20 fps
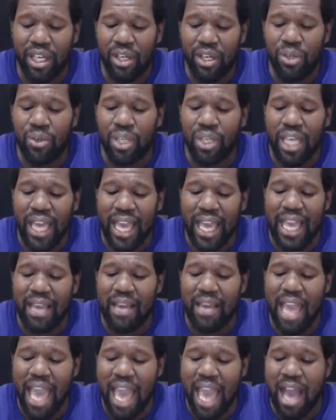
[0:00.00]
who
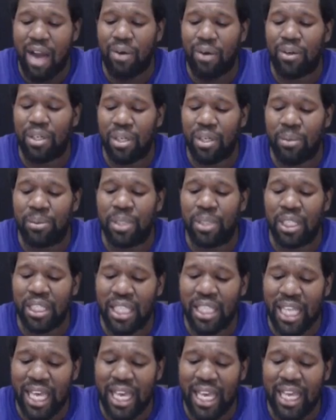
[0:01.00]
came out of the
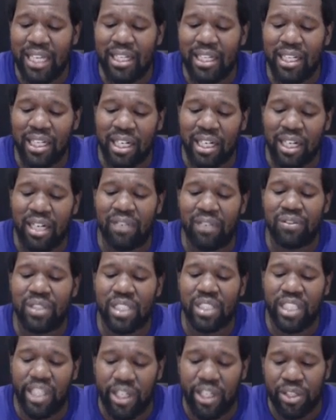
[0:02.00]
land of
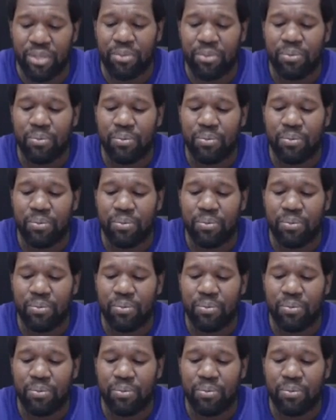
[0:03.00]
Kittim,